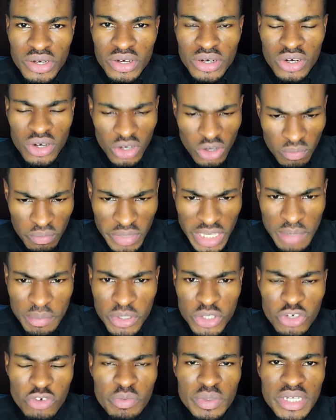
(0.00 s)
Or maybe
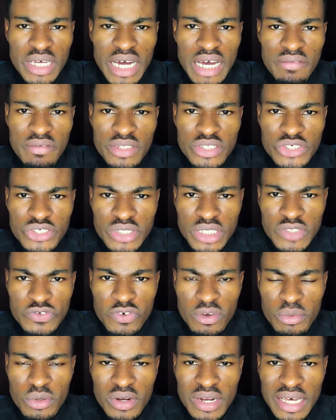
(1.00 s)
you've been having threats
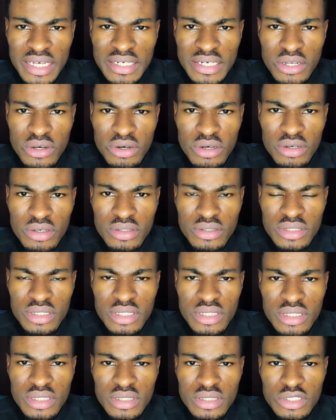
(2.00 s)
from your landlord
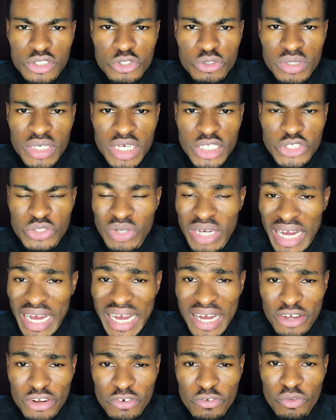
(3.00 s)
to get you
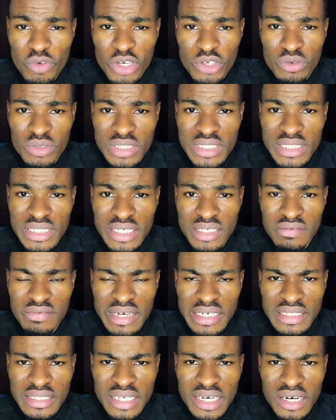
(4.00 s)
out of where you are staying
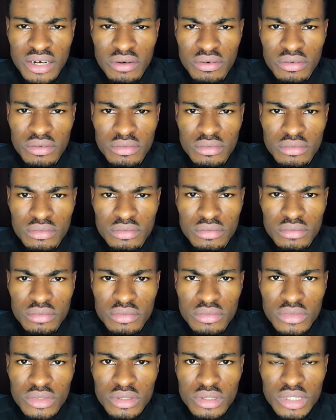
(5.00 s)
right now.
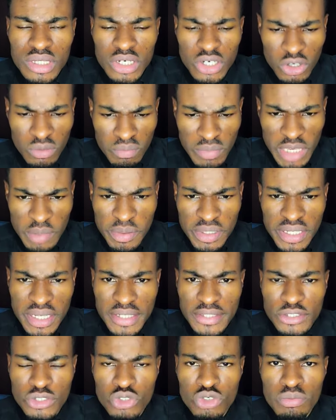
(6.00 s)
Or maybe there
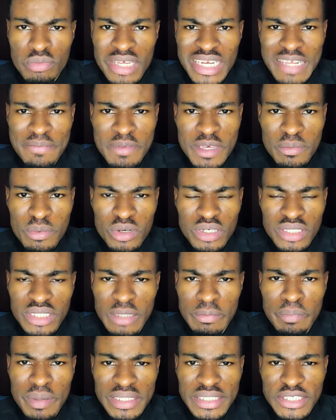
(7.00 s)
are too many people in
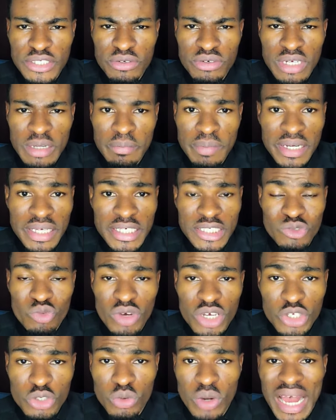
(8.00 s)
that particular place
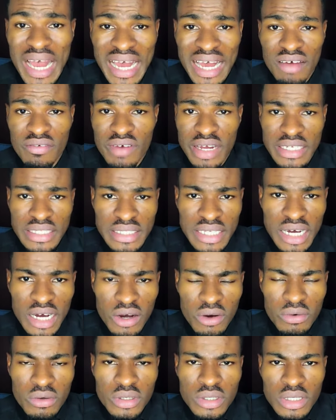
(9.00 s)
where you are right
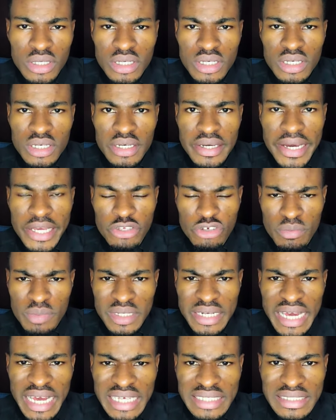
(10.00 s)
now, and you've been
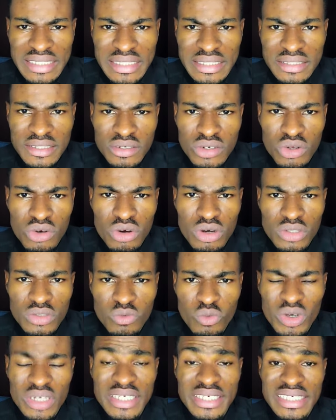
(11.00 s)
asking the Lord
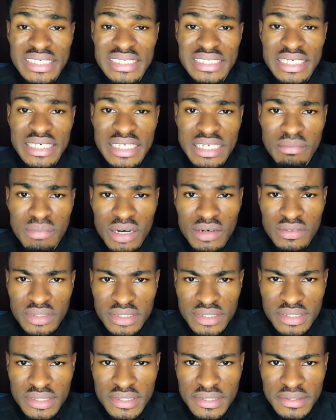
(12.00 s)
what He's saying about
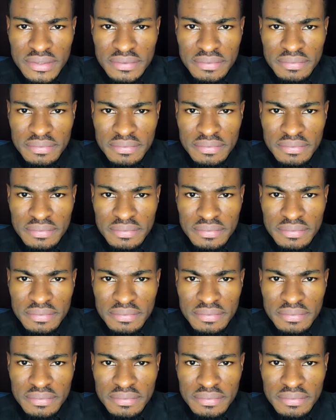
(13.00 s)
this.